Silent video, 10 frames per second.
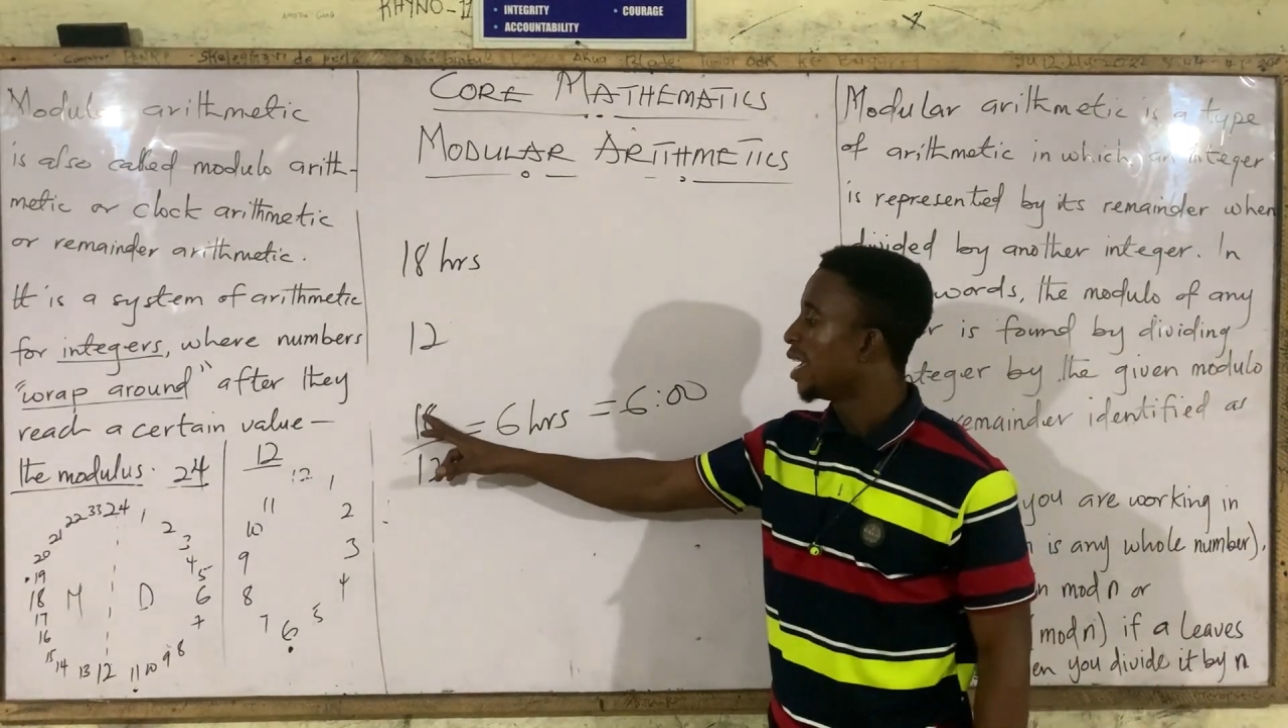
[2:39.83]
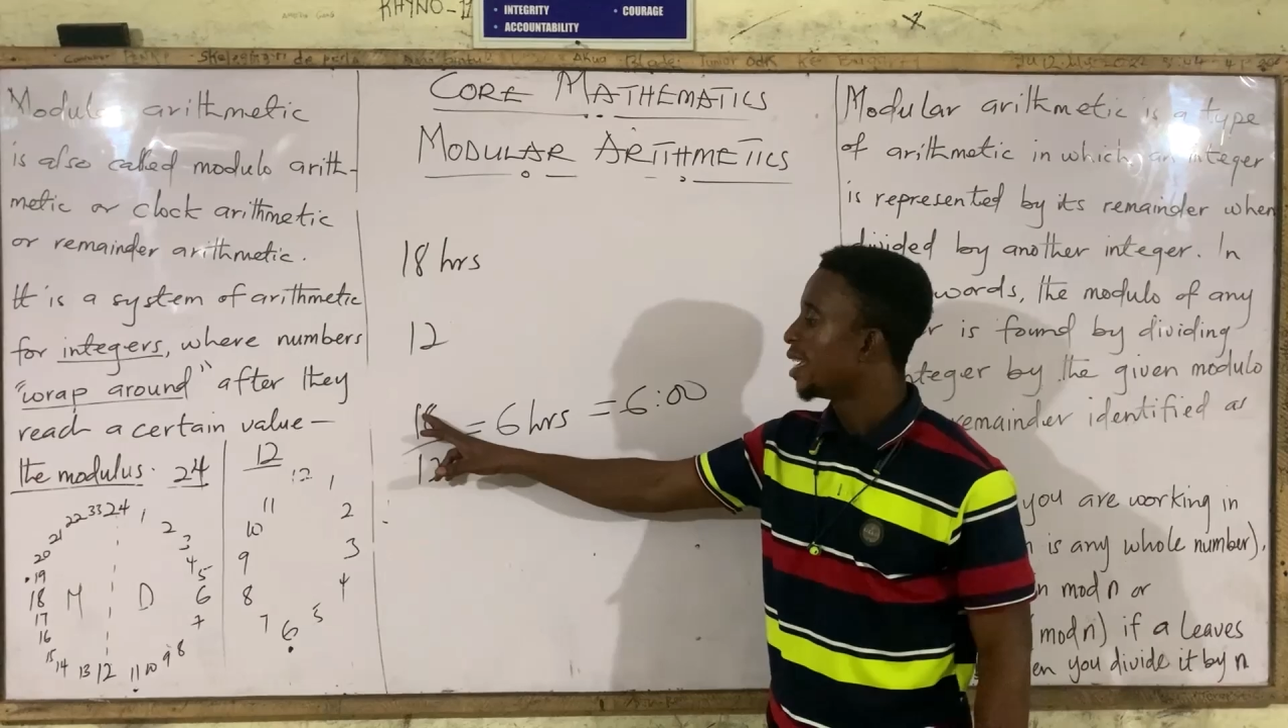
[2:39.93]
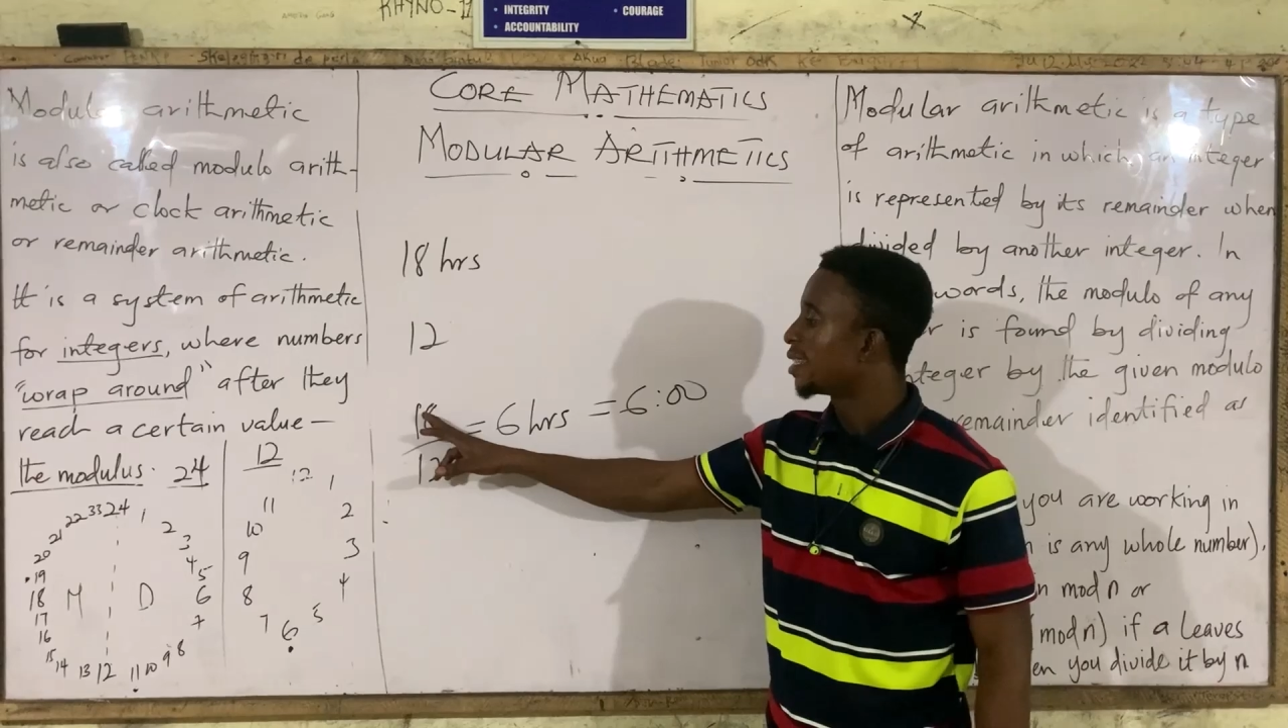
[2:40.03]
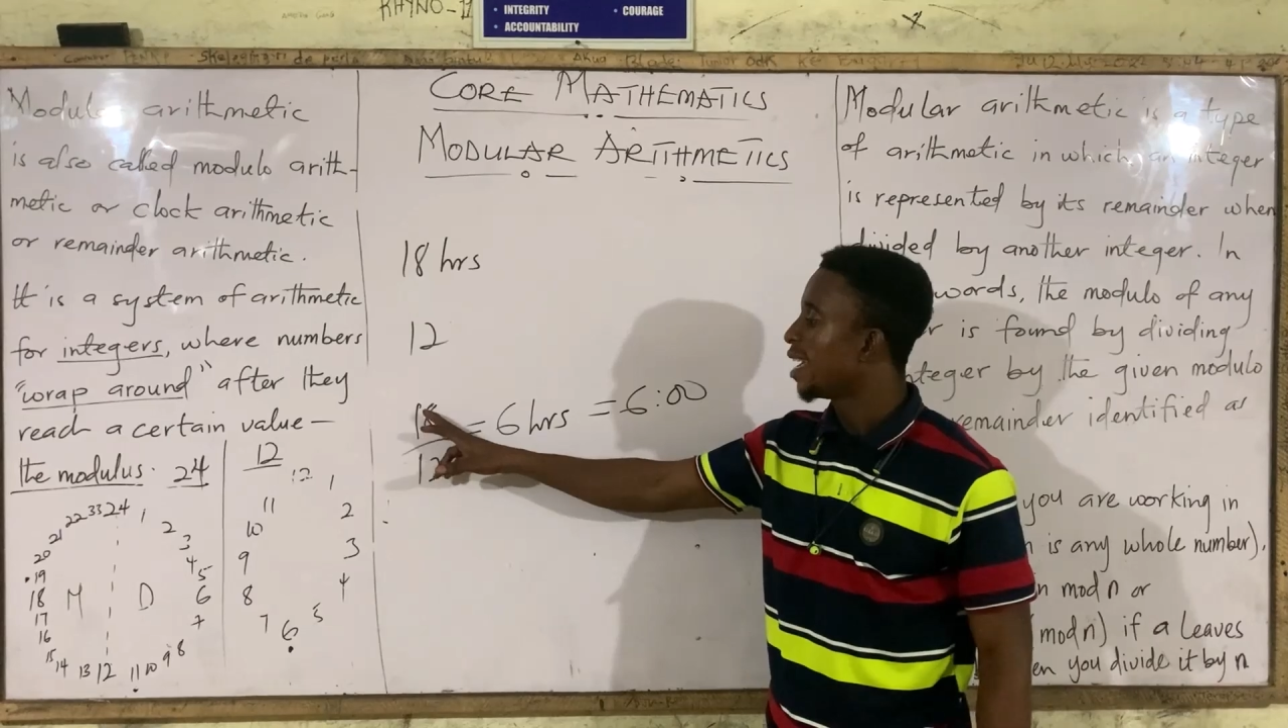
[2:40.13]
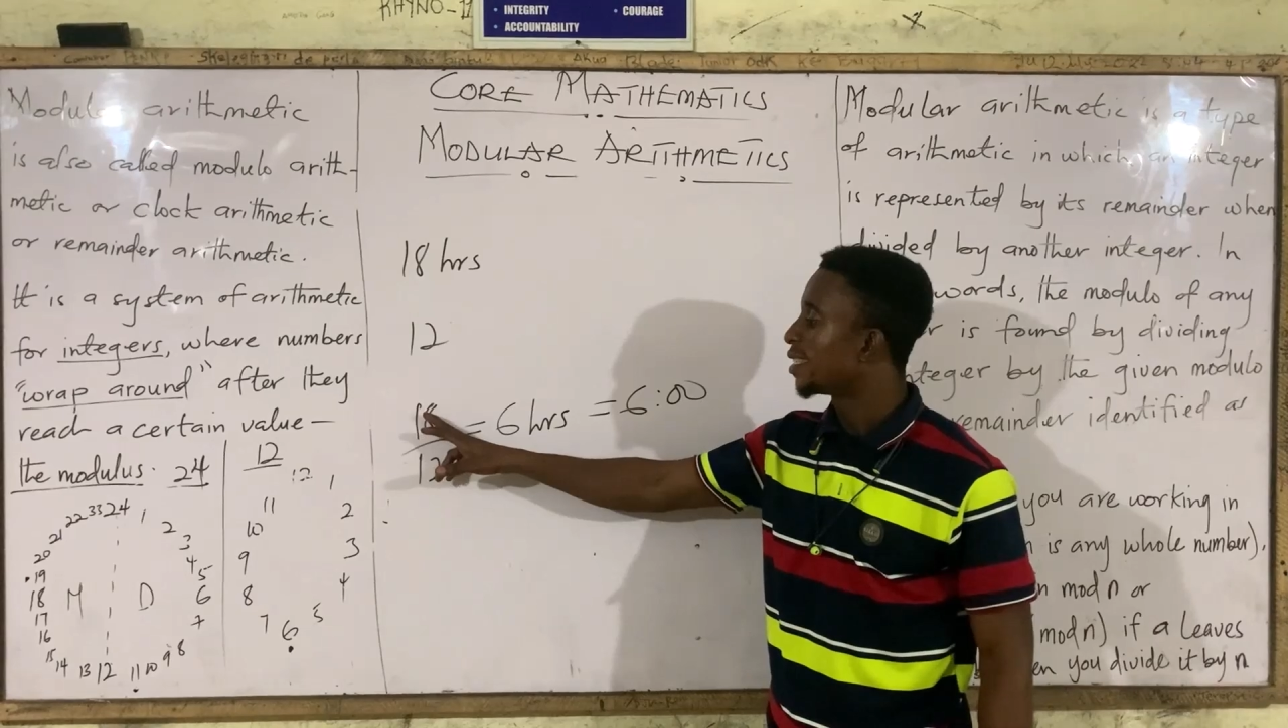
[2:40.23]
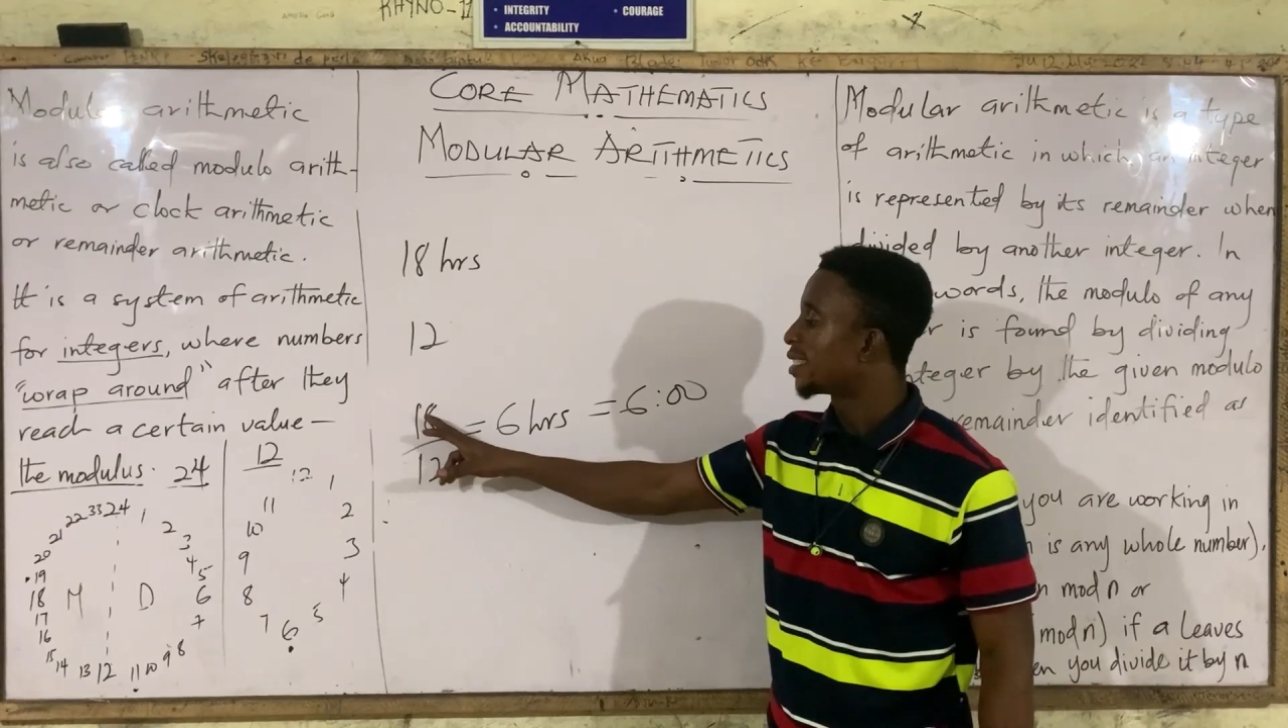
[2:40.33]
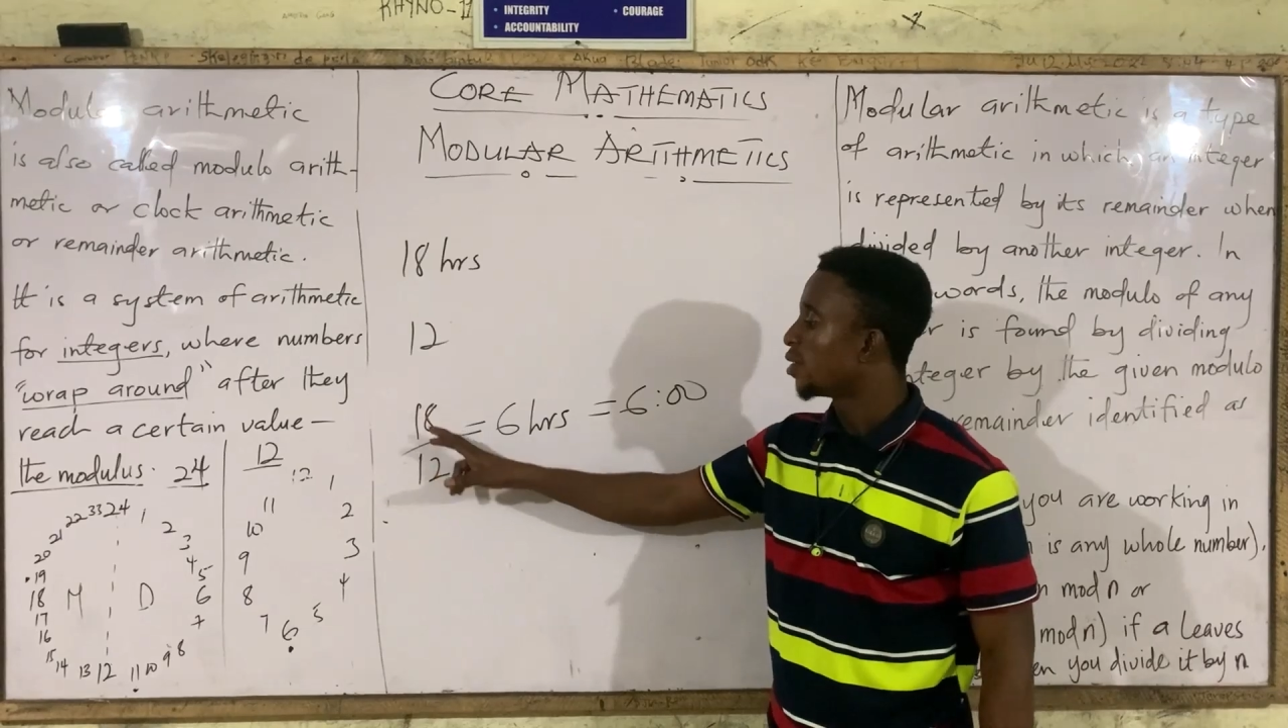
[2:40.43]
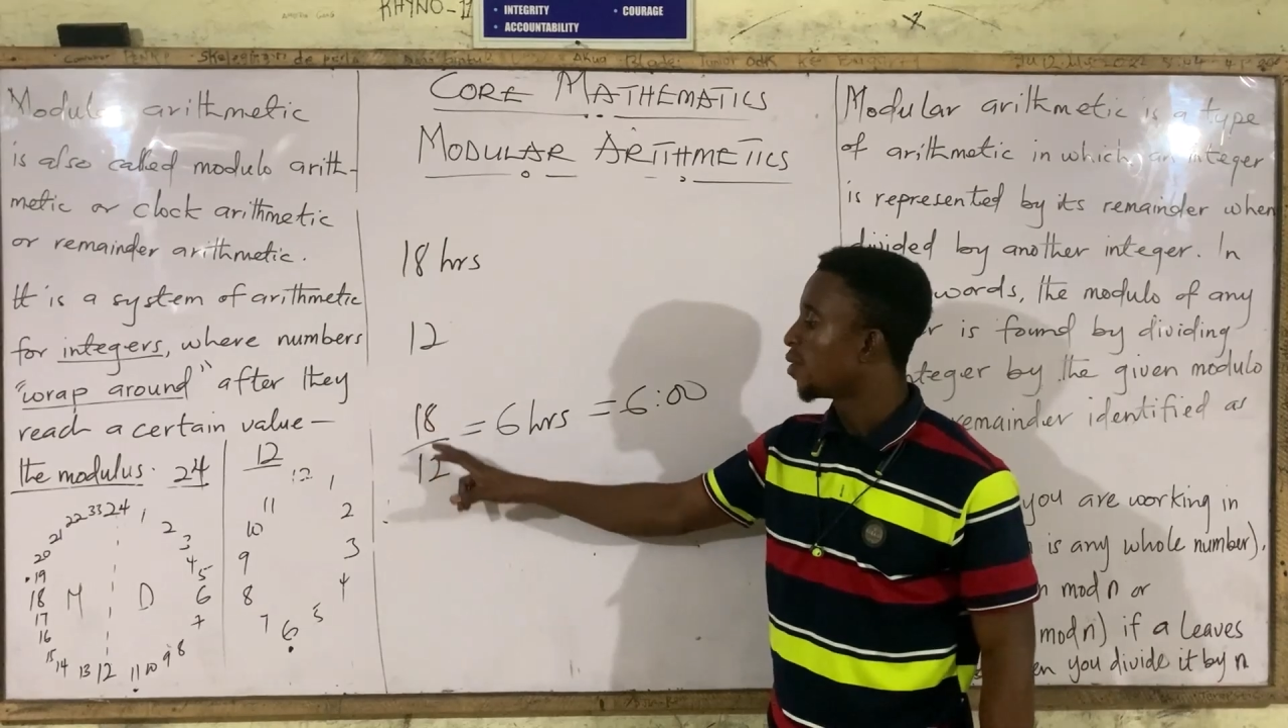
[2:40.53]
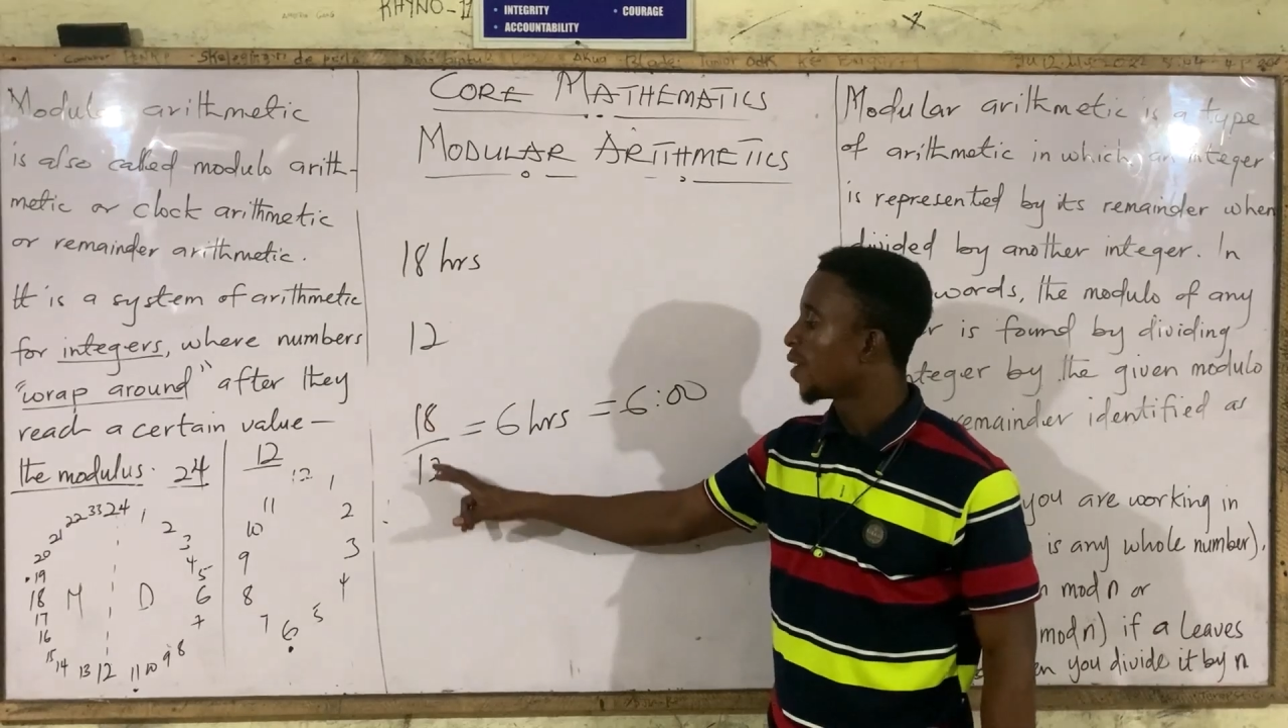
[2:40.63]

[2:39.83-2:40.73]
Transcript: 18